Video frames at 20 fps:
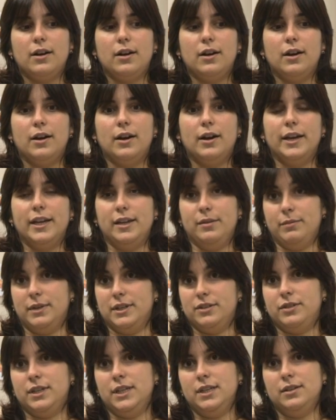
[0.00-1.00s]
uh, in
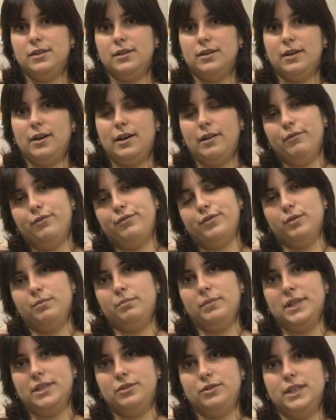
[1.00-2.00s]
Madrid. I'm from
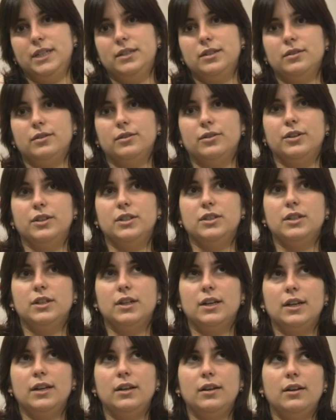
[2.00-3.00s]
Madrid
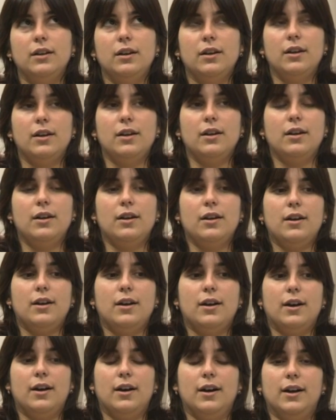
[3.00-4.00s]
originally,
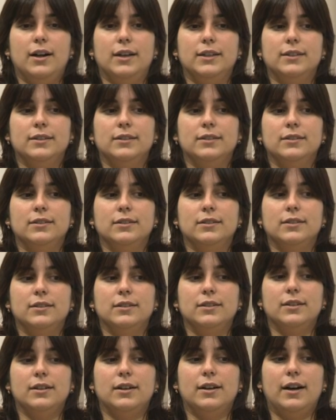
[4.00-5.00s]
and
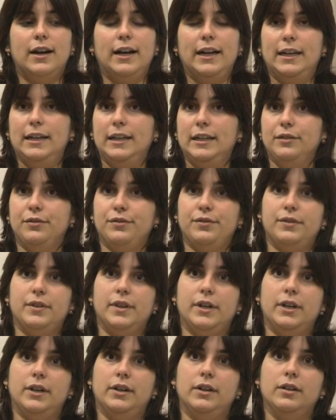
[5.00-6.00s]
I live
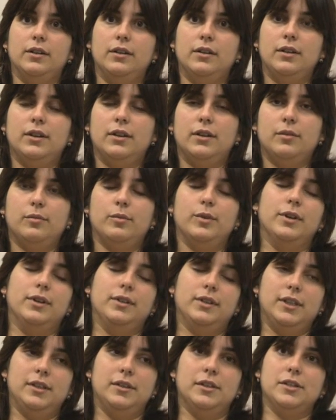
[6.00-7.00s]
there well,
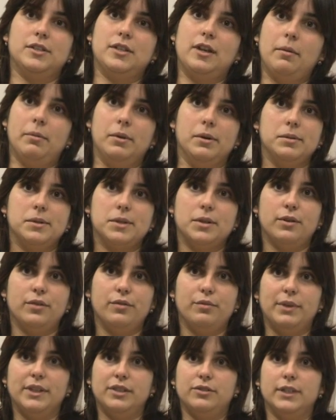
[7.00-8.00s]
in the suburbs
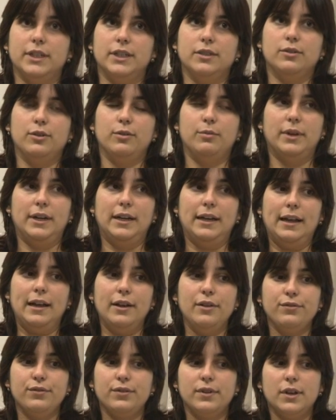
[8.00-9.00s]
of Madrid all my
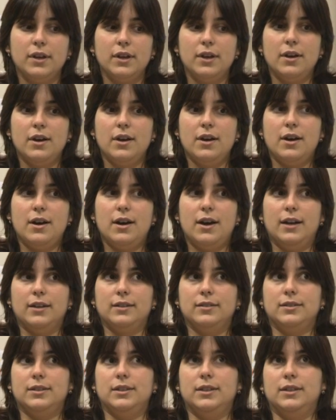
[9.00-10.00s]
life
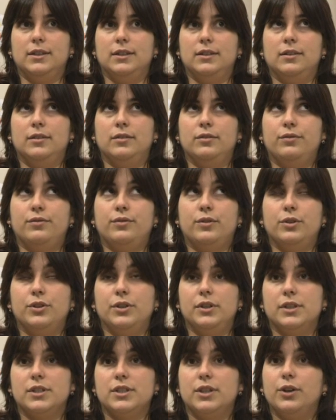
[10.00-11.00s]
until four
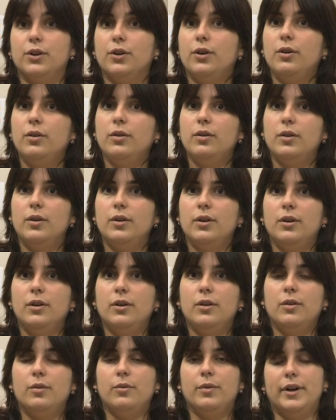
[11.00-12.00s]
years ago,
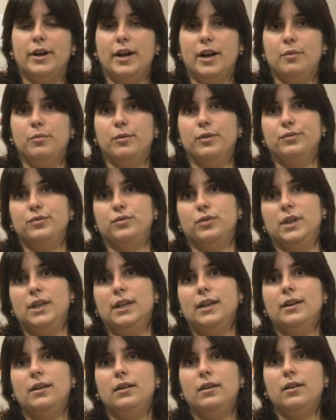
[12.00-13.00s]
where I moved to
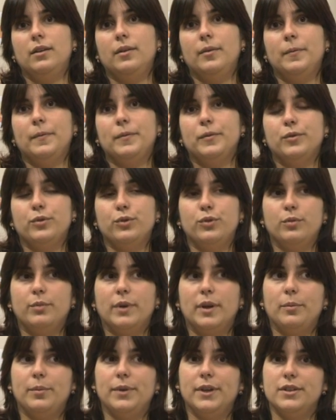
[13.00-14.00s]
England to do
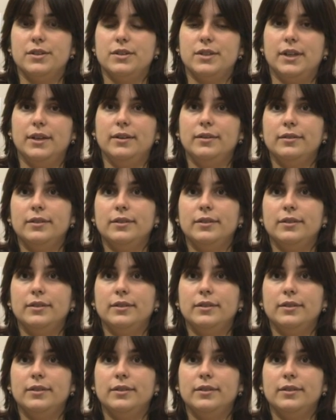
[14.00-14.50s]
my PhD.